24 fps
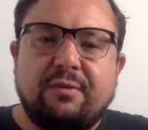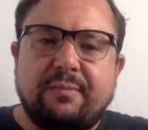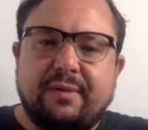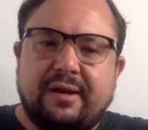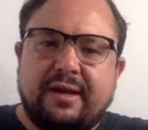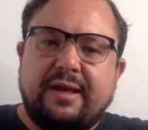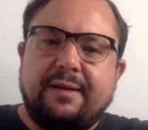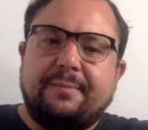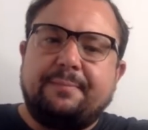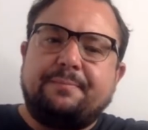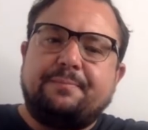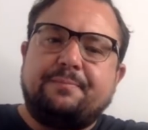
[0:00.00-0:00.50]
the
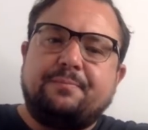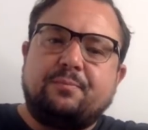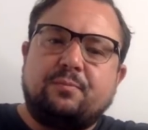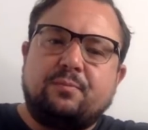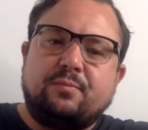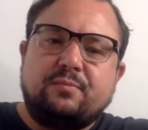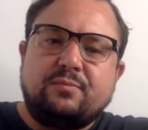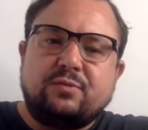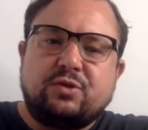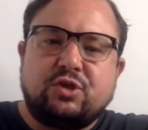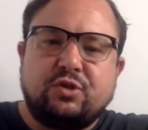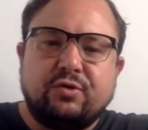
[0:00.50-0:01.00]
minute
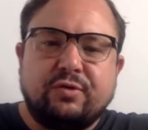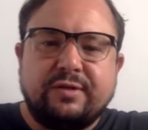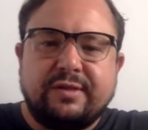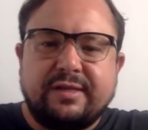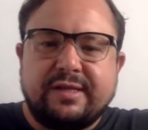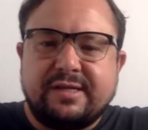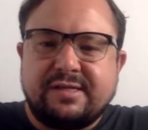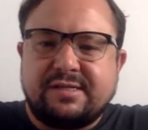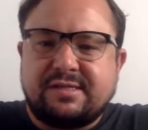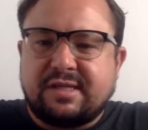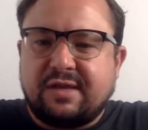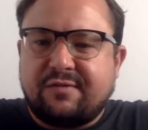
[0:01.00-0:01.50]
during
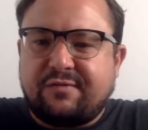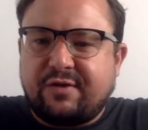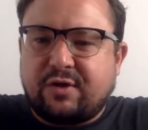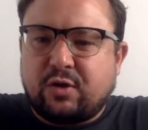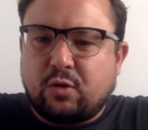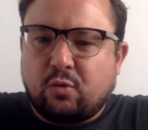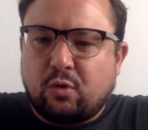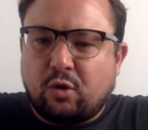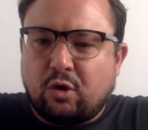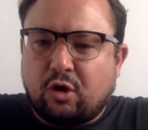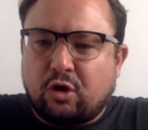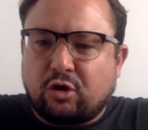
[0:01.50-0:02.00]
these
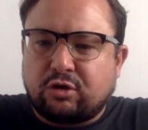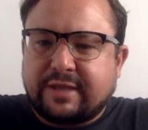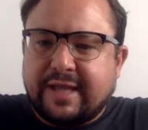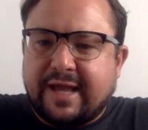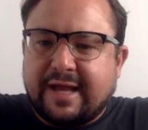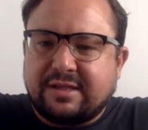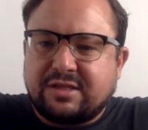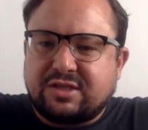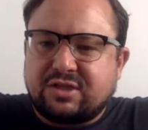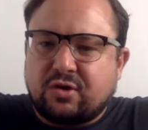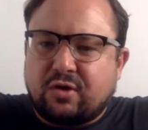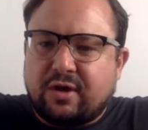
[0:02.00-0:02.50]
difficult
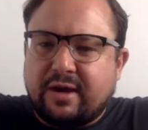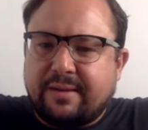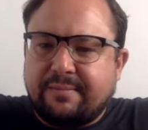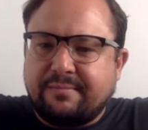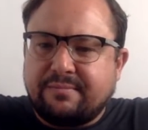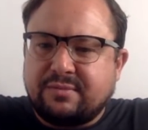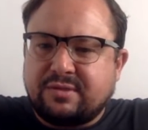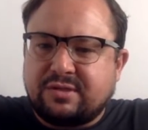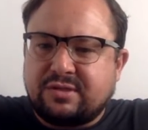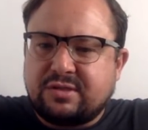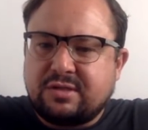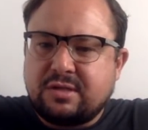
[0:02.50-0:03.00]
lockdown
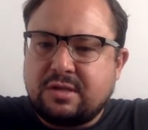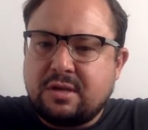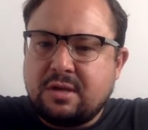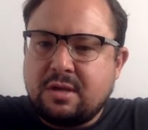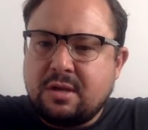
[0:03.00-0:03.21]
times.